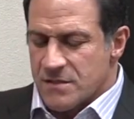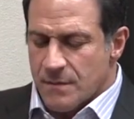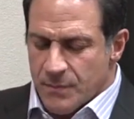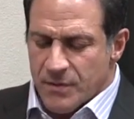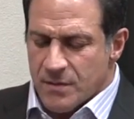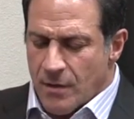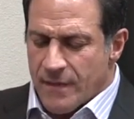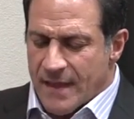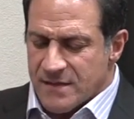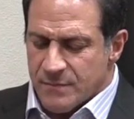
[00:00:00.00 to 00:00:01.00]
So I'm going to put them on
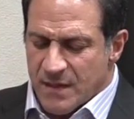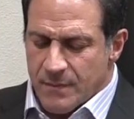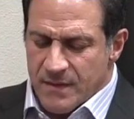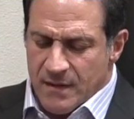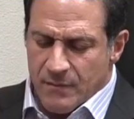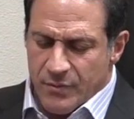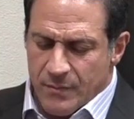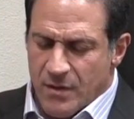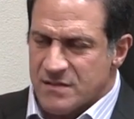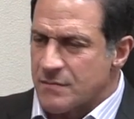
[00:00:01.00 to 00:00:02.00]
that as a minimum, and then I'm going to put
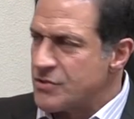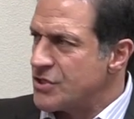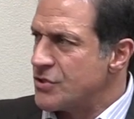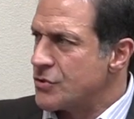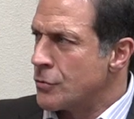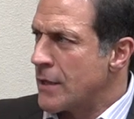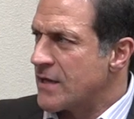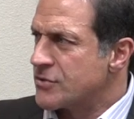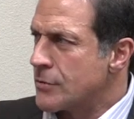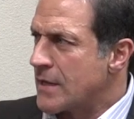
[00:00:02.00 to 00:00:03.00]
them on some ginger
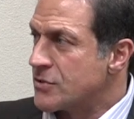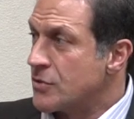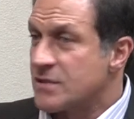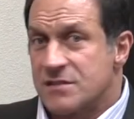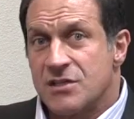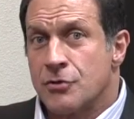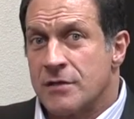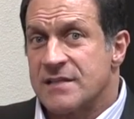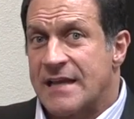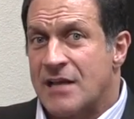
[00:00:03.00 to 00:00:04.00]
extract too, because ginger
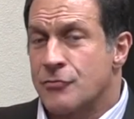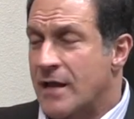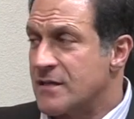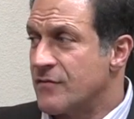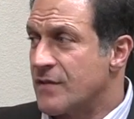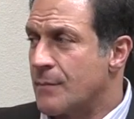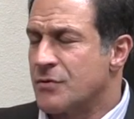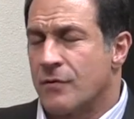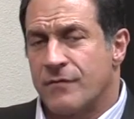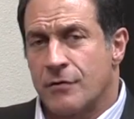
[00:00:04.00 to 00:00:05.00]
is a natural
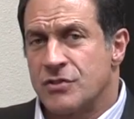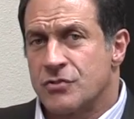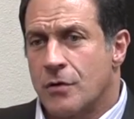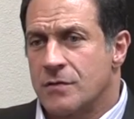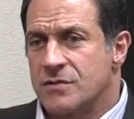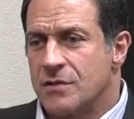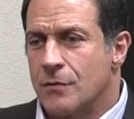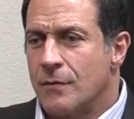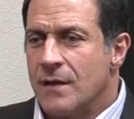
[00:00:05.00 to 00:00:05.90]
anti-inflammatory, very strong too.